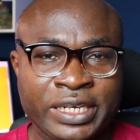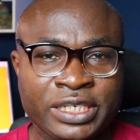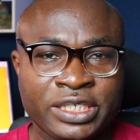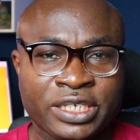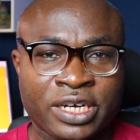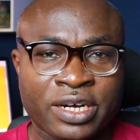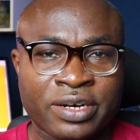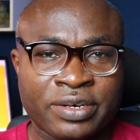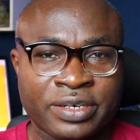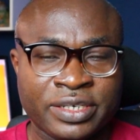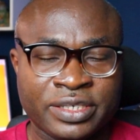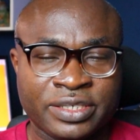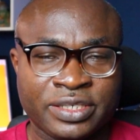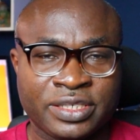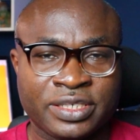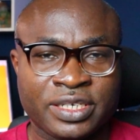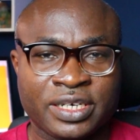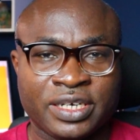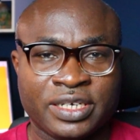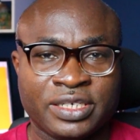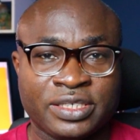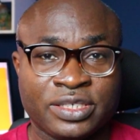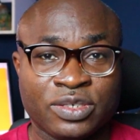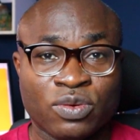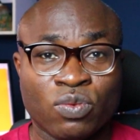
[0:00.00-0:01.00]
HR
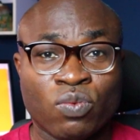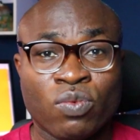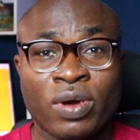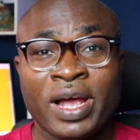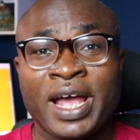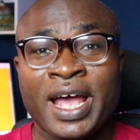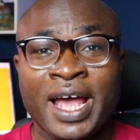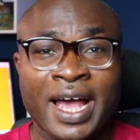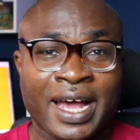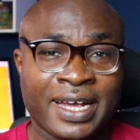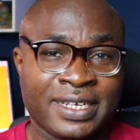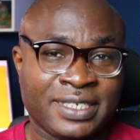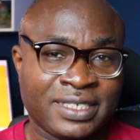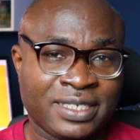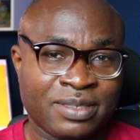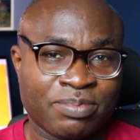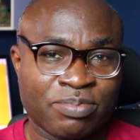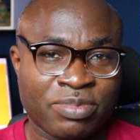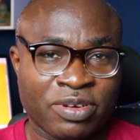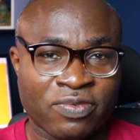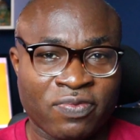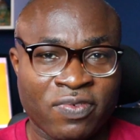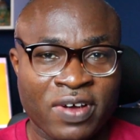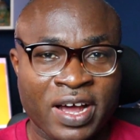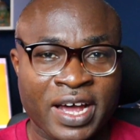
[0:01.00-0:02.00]
Insight, where I
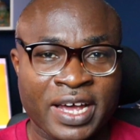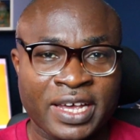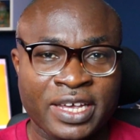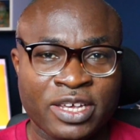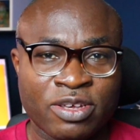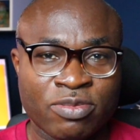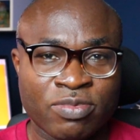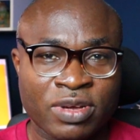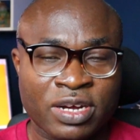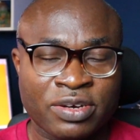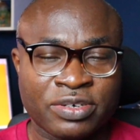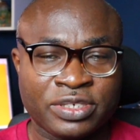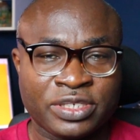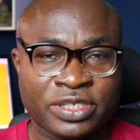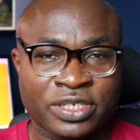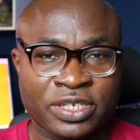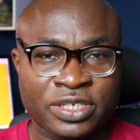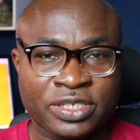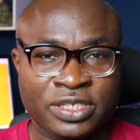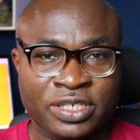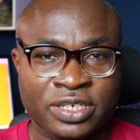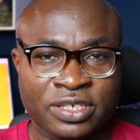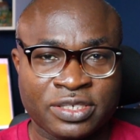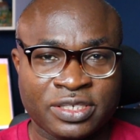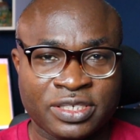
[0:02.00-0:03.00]
simplify human
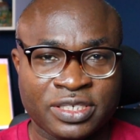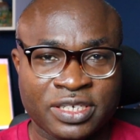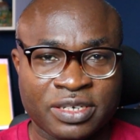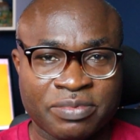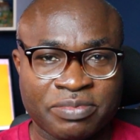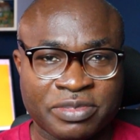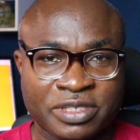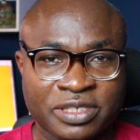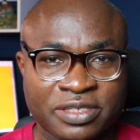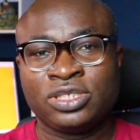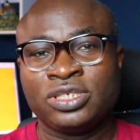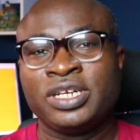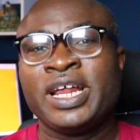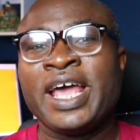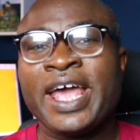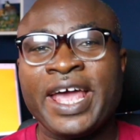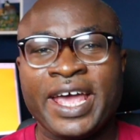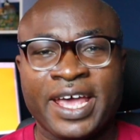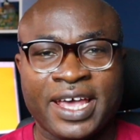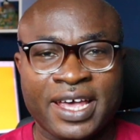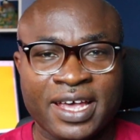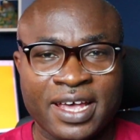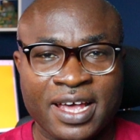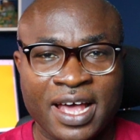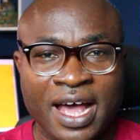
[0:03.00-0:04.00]
resource concept.
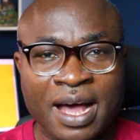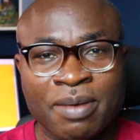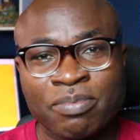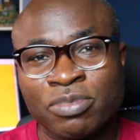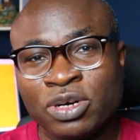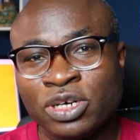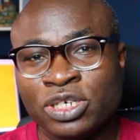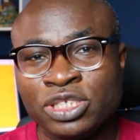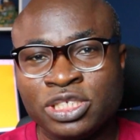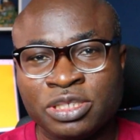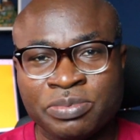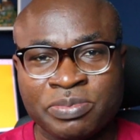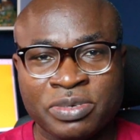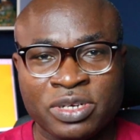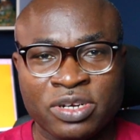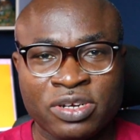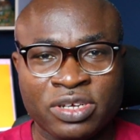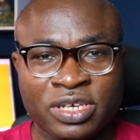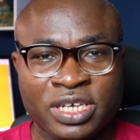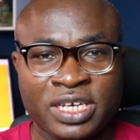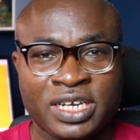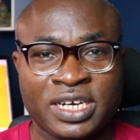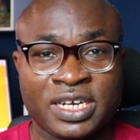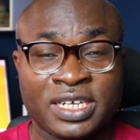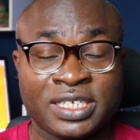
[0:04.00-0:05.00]
Today, I'm going to be
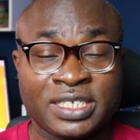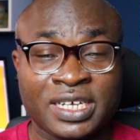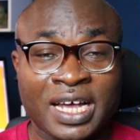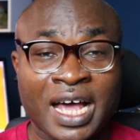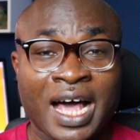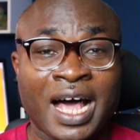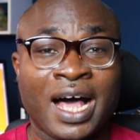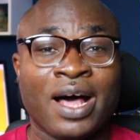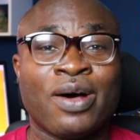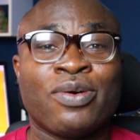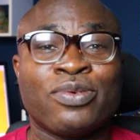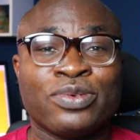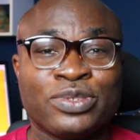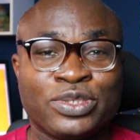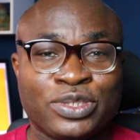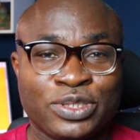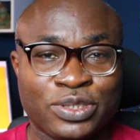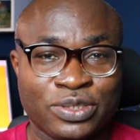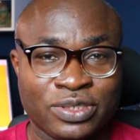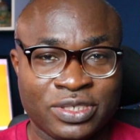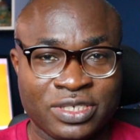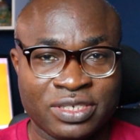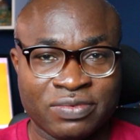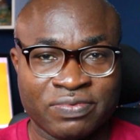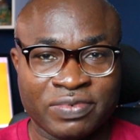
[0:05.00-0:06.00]
looking at how
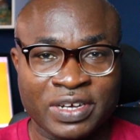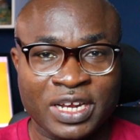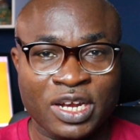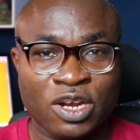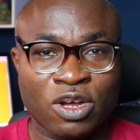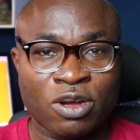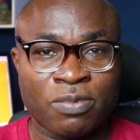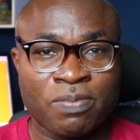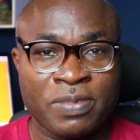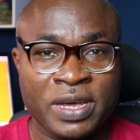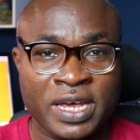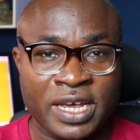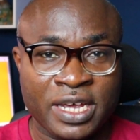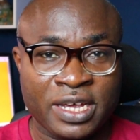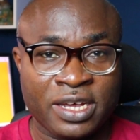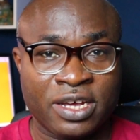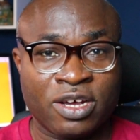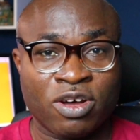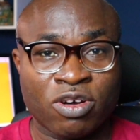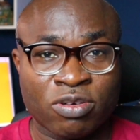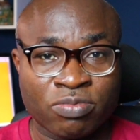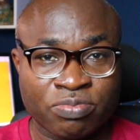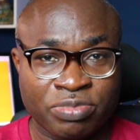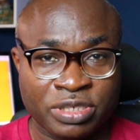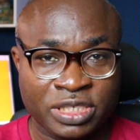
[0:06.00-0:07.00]
to develop
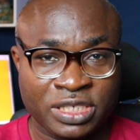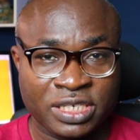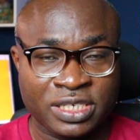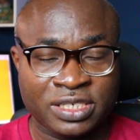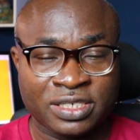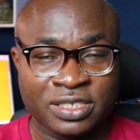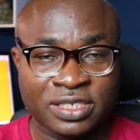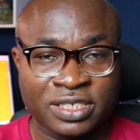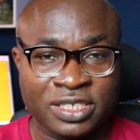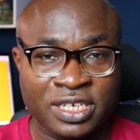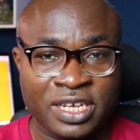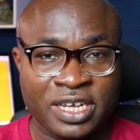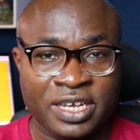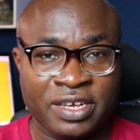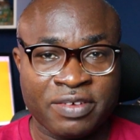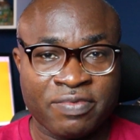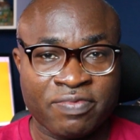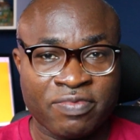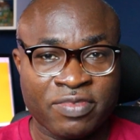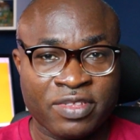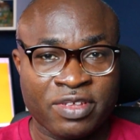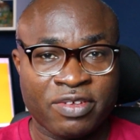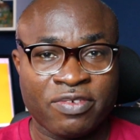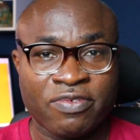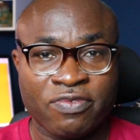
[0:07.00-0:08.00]
a
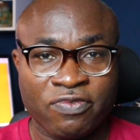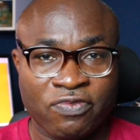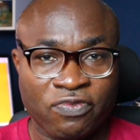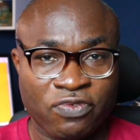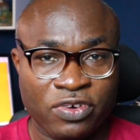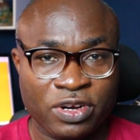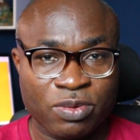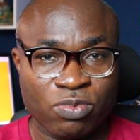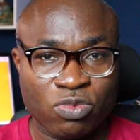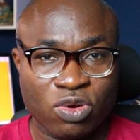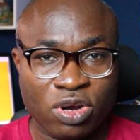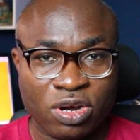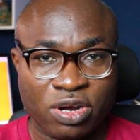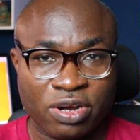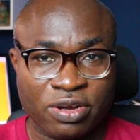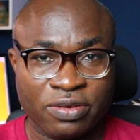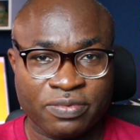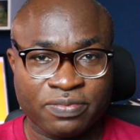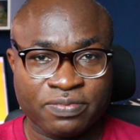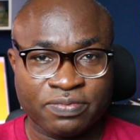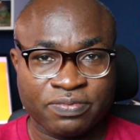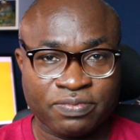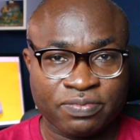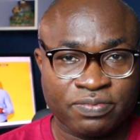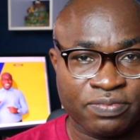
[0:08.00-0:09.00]
competency framework.